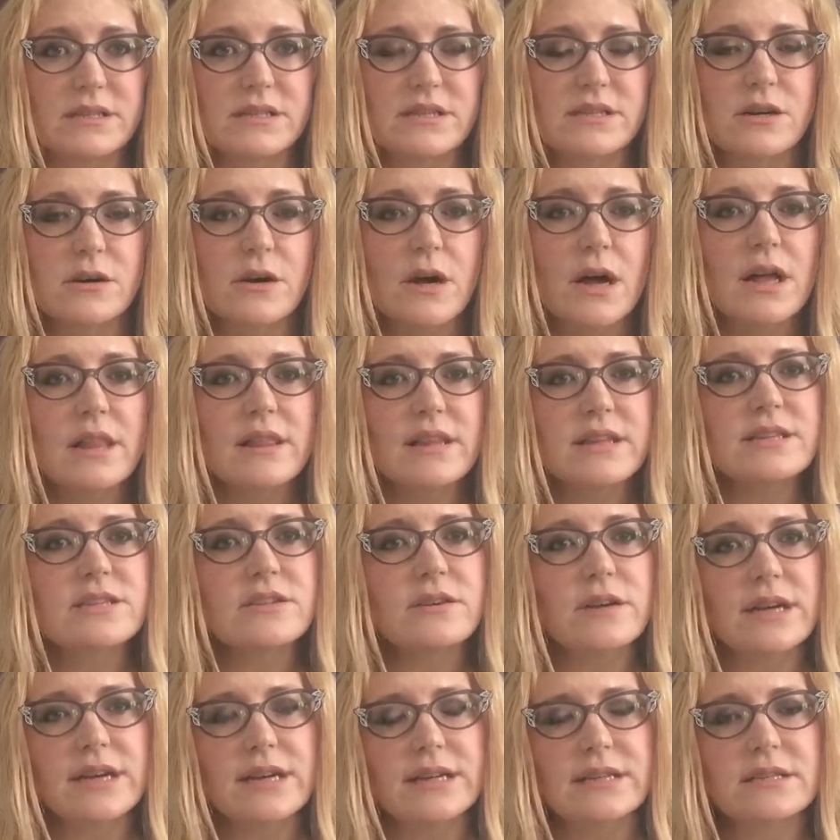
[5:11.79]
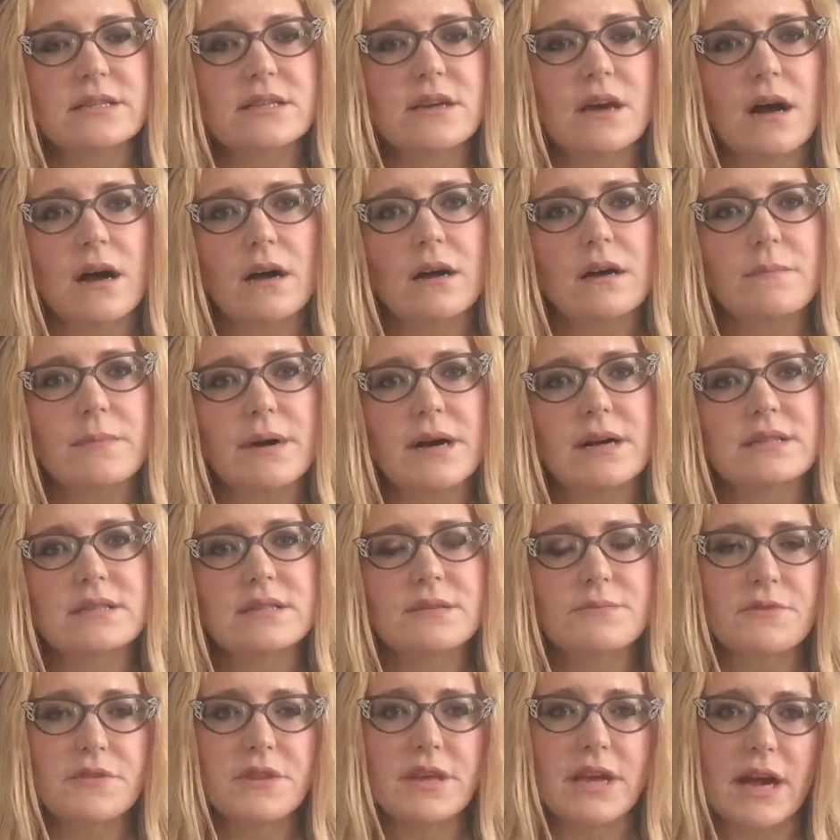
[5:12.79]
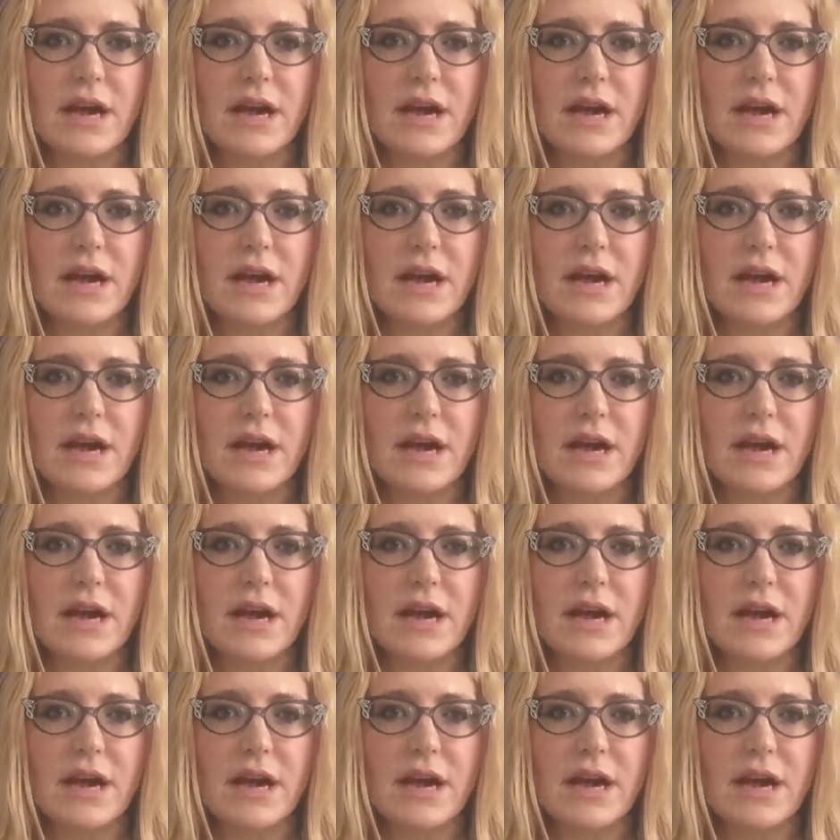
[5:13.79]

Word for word: So let's go ahead and talk about some of the